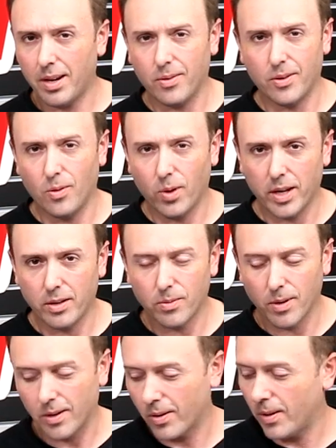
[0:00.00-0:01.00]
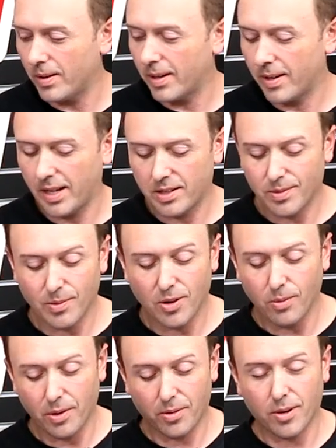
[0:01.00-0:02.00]
I don't know why you'd run a air that
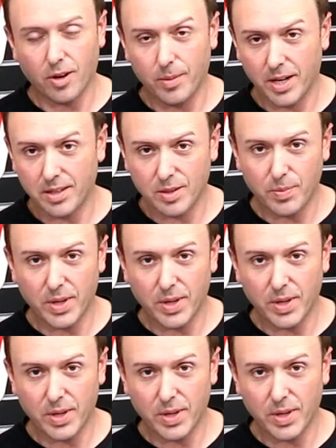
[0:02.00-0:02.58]
small with a throttle body this